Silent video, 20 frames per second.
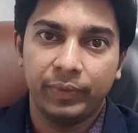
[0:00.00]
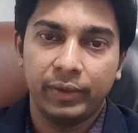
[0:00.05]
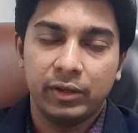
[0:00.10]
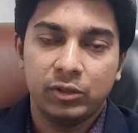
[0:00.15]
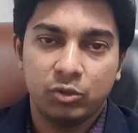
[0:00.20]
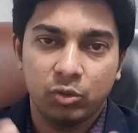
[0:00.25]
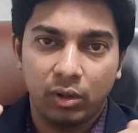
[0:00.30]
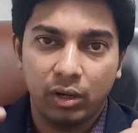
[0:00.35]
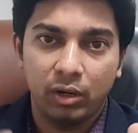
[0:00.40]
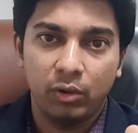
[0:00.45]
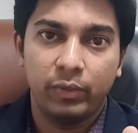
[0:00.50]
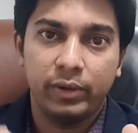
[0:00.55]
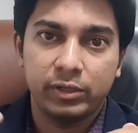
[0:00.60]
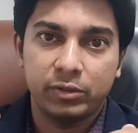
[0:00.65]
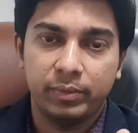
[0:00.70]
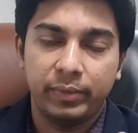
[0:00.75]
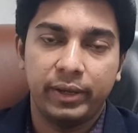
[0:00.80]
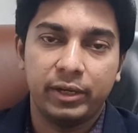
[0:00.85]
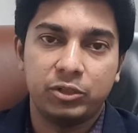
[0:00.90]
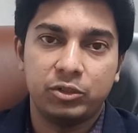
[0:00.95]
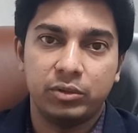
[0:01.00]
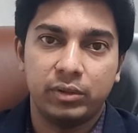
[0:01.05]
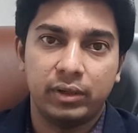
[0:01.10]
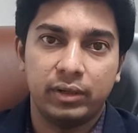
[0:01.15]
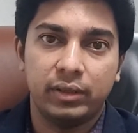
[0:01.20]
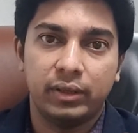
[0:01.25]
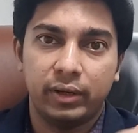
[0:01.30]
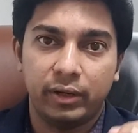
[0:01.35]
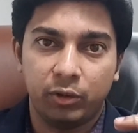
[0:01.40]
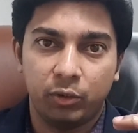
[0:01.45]
So always make sure
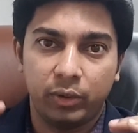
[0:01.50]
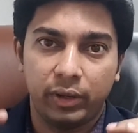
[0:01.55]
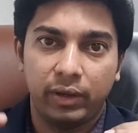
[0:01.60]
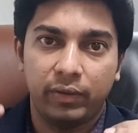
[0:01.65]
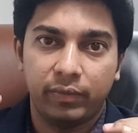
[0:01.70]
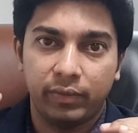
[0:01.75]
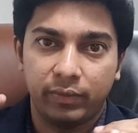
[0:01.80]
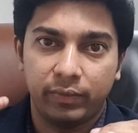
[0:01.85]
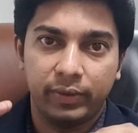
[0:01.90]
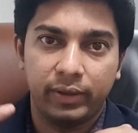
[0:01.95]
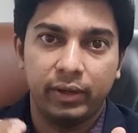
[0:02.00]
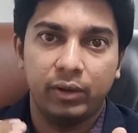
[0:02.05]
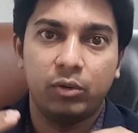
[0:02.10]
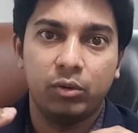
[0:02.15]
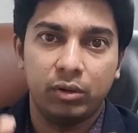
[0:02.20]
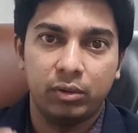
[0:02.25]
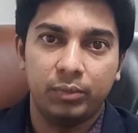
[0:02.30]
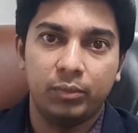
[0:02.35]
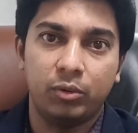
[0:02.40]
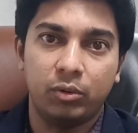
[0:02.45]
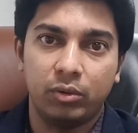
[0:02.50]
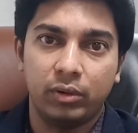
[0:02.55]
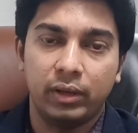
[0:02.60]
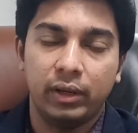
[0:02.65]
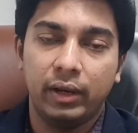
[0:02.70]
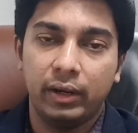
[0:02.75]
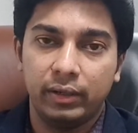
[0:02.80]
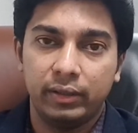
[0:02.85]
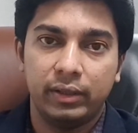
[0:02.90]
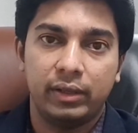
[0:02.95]
that you have a very good mood
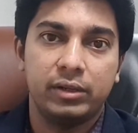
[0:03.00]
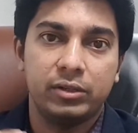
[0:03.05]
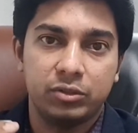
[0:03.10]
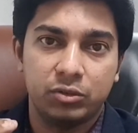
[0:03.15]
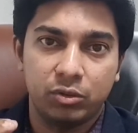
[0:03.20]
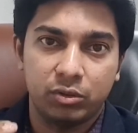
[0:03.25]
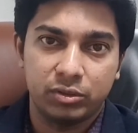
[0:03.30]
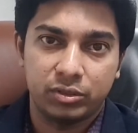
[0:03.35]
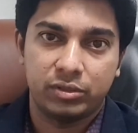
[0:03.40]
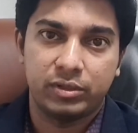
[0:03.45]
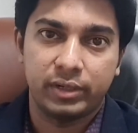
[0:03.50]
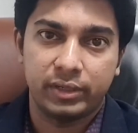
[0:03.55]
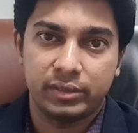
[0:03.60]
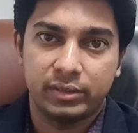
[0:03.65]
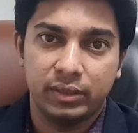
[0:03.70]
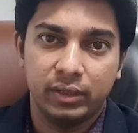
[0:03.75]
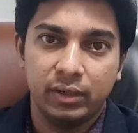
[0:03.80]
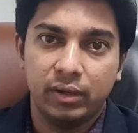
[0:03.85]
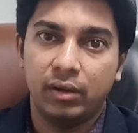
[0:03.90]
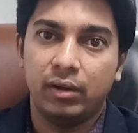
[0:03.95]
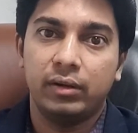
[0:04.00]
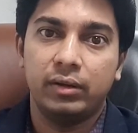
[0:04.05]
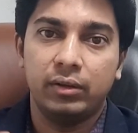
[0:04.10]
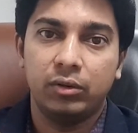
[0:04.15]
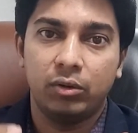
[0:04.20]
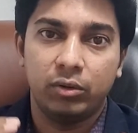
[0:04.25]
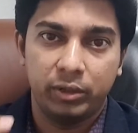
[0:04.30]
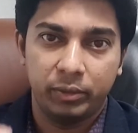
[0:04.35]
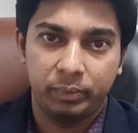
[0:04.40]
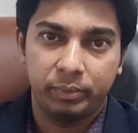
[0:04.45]
and there is no stress or
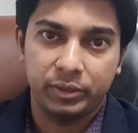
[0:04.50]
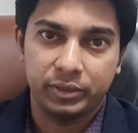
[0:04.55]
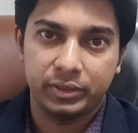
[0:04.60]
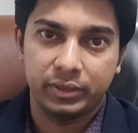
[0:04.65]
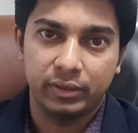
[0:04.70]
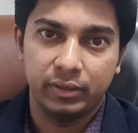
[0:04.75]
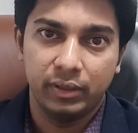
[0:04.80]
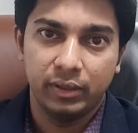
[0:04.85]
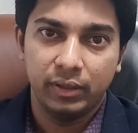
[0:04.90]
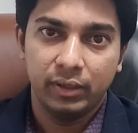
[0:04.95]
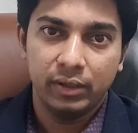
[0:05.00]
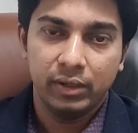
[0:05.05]
no depression.